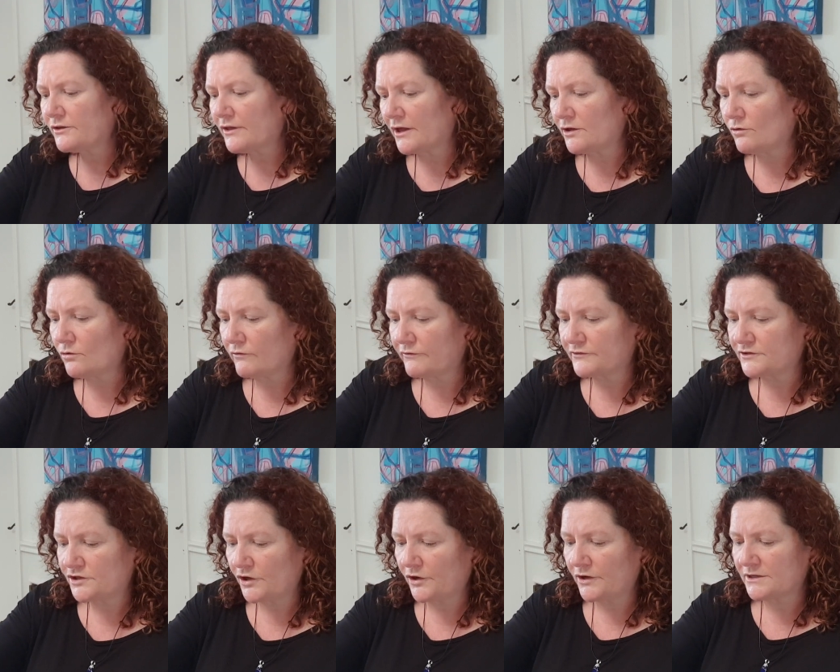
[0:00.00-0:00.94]
that you've
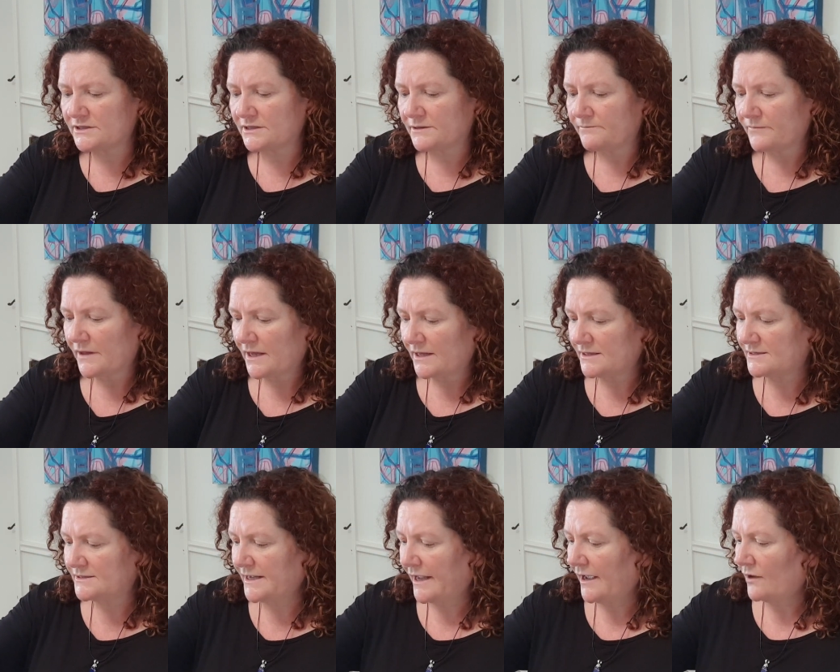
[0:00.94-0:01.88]
turned
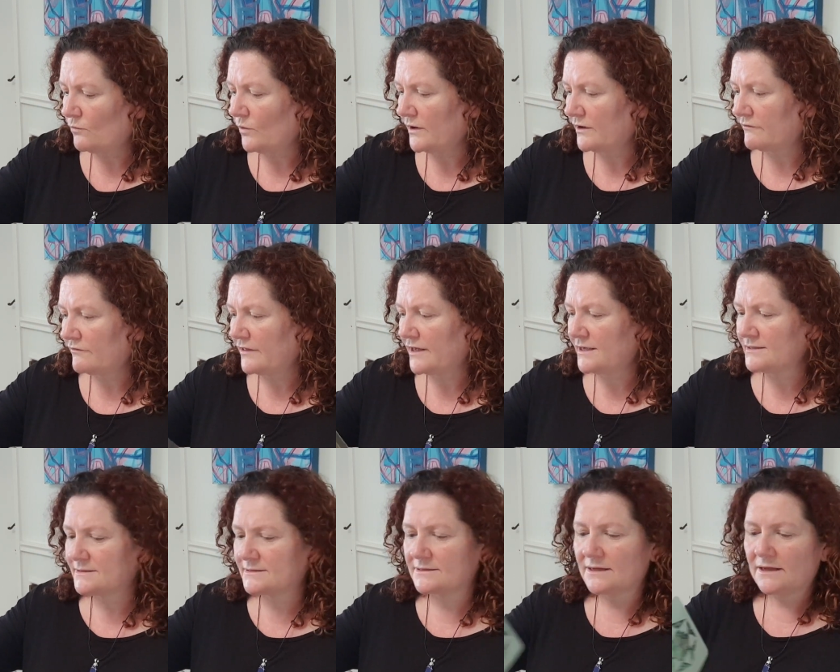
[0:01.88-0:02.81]
down one of
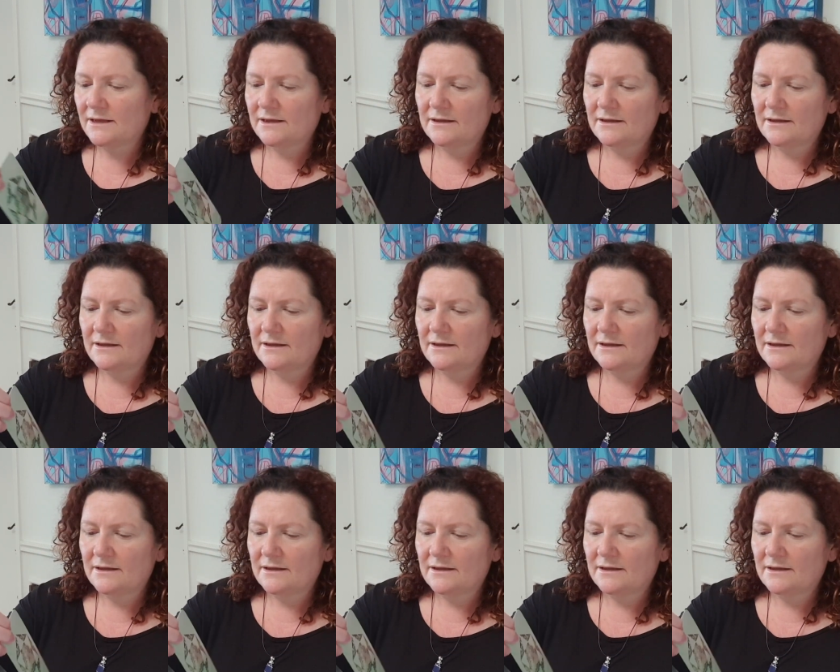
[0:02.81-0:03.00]
these,